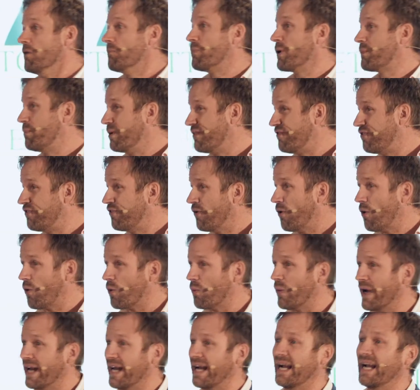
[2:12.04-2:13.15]
But before,
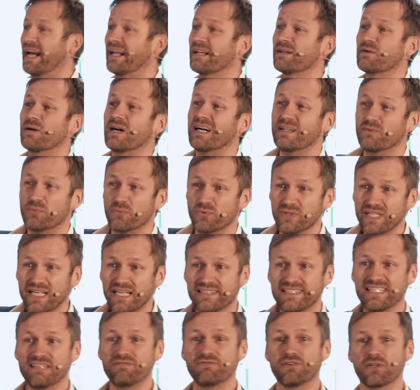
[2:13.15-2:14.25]
when I had real
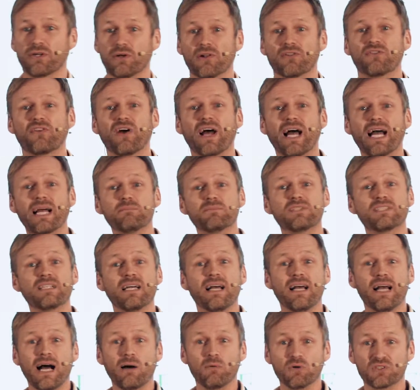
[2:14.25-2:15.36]
difficult times,
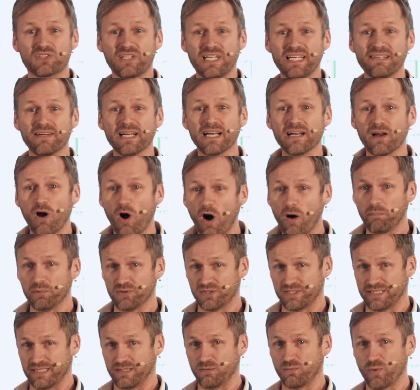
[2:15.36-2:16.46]
I was living the
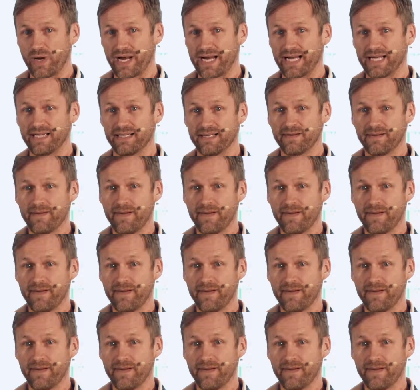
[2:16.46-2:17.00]
opposite way.